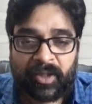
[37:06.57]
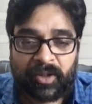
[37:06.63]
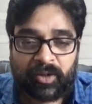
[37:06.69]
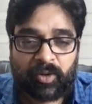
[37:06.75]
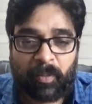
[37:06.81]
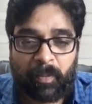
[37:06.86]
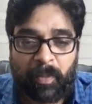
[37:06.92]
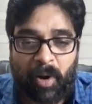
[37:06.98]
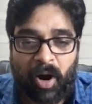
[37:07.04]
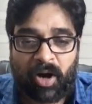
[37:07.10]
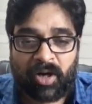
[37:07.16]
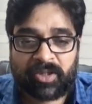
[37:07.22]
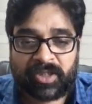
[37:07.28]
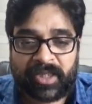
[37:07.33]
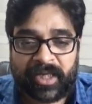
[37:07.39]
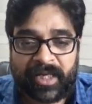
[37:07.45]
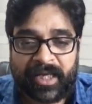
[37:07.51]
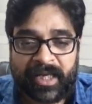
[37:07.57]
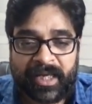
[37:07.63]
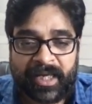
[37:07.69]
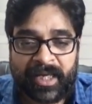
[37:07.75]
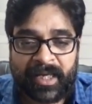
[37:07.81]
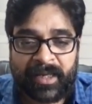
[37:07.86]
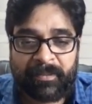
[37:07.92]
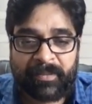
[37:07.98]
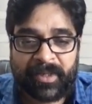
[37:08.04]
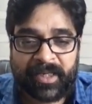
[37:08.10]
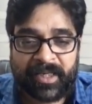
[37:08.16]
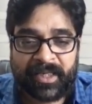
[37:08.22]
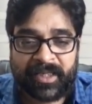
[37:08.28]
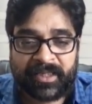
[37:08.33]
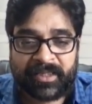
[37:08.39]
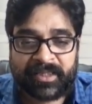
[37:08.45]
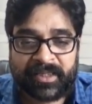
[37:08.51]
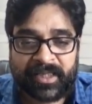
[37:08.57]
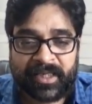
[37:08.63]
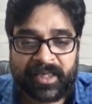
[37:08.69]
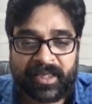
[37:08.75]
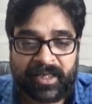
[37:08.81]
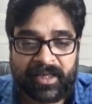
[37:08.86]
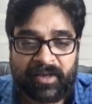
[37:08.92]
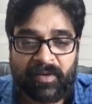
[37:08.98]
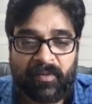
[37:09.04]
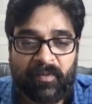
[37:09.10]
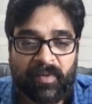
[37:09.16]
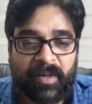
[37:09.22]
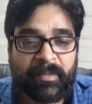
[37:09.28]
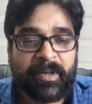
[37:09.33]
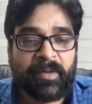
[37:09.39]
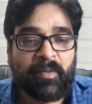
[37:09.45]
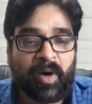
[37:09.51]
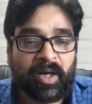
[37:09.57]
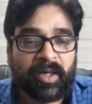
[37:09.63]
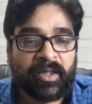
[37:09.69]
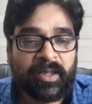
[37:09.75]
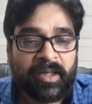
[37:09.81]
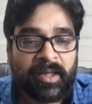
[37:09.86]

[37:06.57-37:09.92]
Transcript: So box ABC will be what?